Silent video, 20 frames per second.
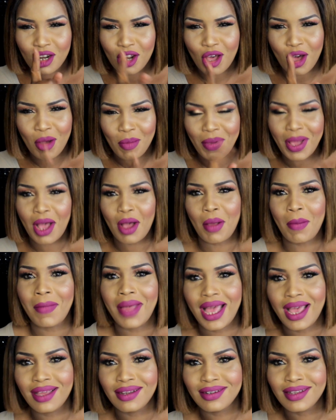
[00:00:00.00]
a lot about a
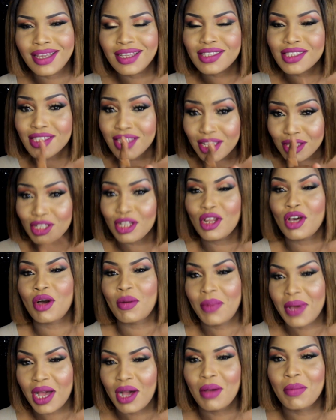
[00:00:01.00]
man. It says a lot
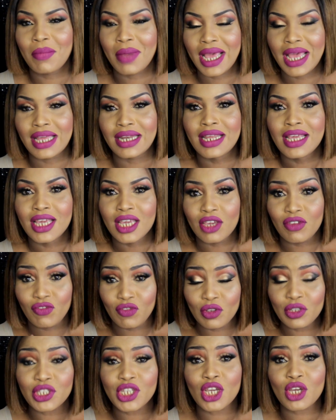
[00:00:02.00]
about a man. If
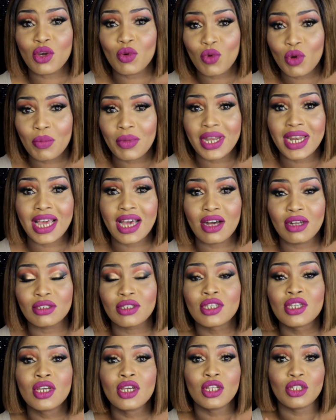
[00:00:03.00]
you take a woman
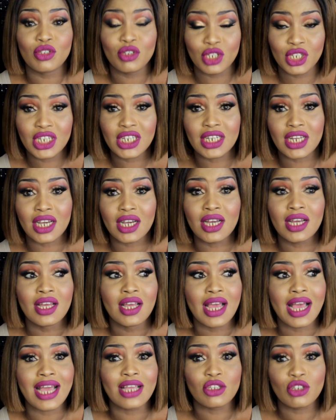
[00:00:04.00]
out to dinner
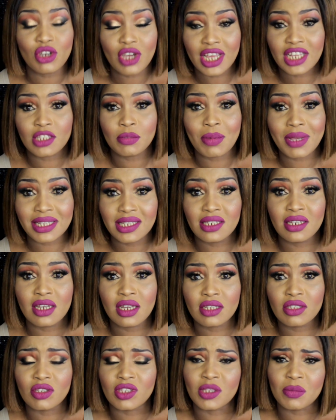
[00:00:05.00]
and you're expecting
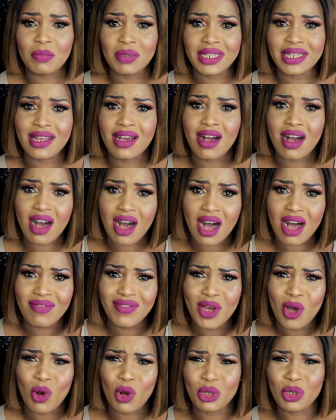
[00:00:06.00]
her to split
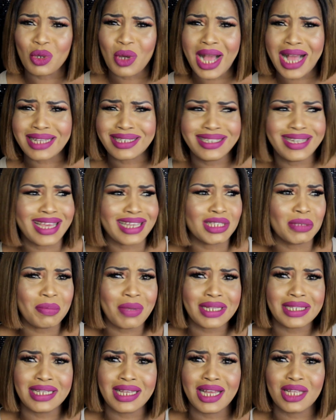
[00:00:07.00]
half, or you're actually
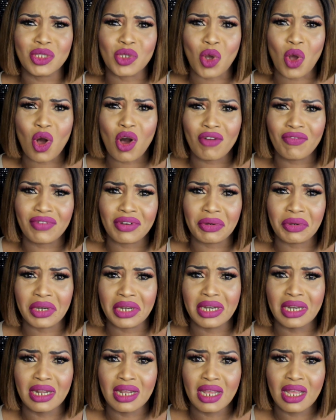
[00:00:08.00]
expecting her to cover
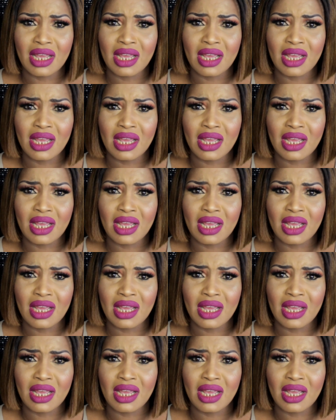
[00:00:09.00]
it,